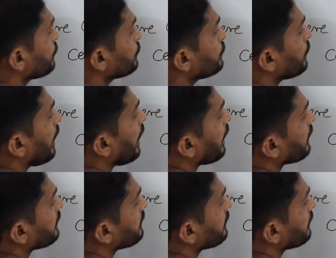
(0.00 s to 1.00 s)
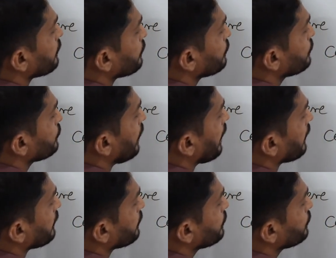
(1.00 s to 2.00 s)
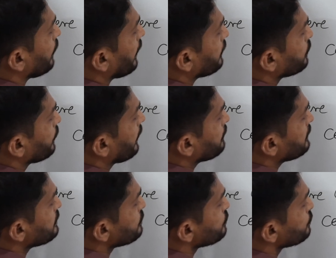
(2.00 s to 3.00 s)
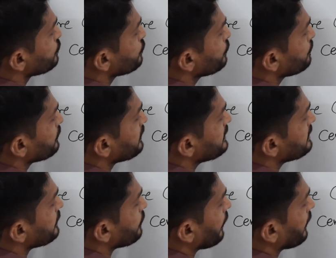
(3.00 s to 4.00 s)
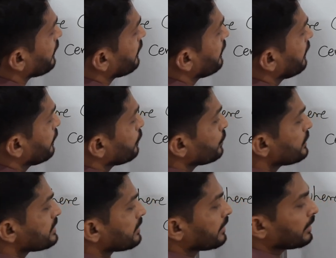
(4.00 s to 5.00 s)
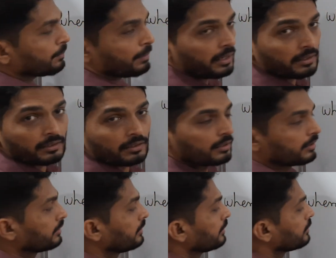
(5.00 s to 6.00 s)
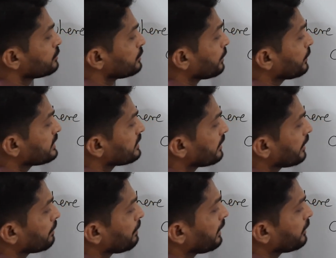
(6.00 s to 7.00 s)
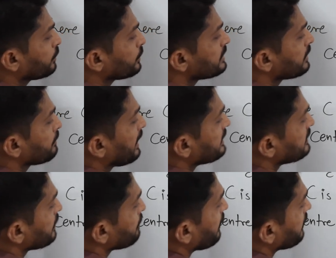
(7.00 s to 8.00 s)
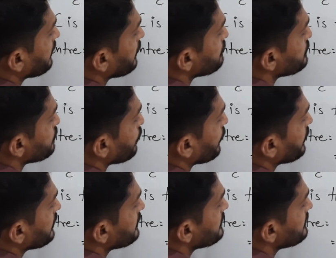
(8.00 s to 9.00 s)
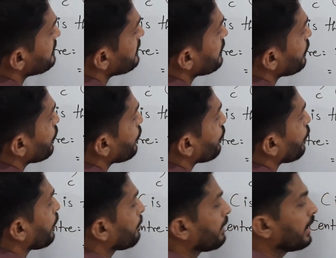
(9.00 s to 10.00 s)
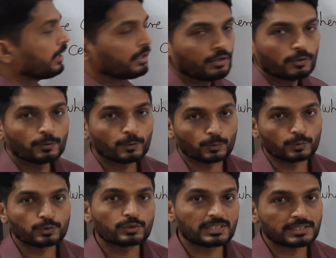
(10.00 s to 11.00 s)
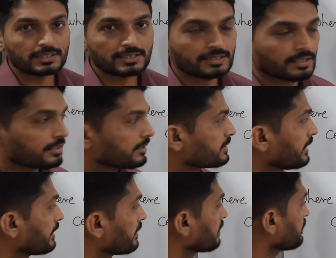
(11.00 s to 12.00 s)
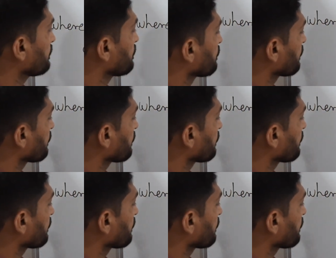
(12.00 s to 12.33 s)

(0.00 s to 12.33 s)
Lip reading: 2i here, 2i, 2i. 2i means 2 plus 0i. 2 is the real part, 0 is the real part, 2 is the imaginary part. That means point is 0, 2. So this is the center.